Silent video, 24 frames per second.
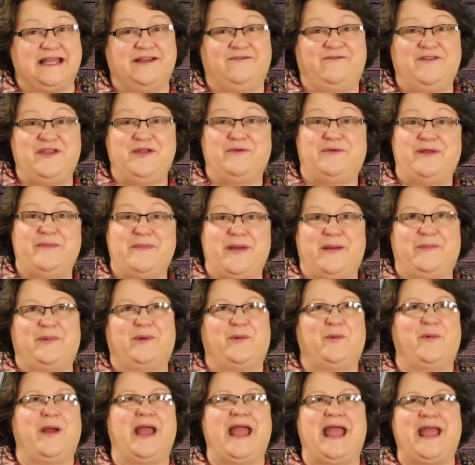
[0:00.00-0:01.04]
If you
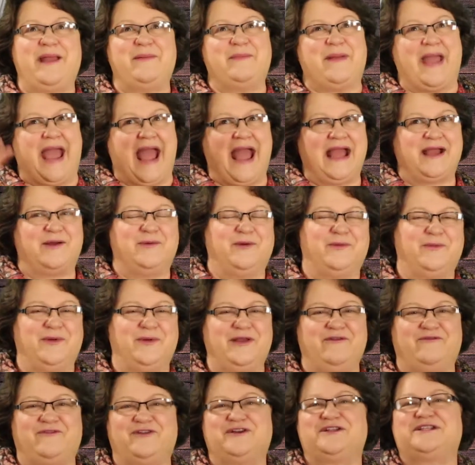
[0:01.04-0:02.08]
remember way back when
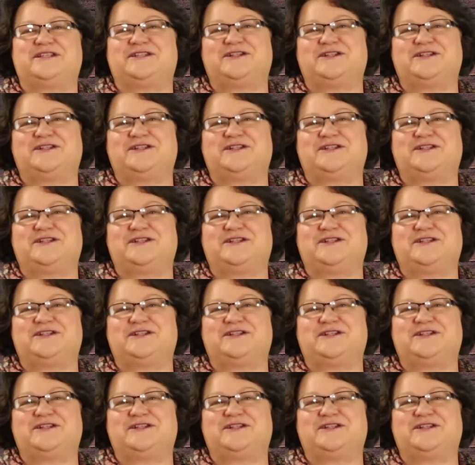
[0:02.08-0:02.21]
we first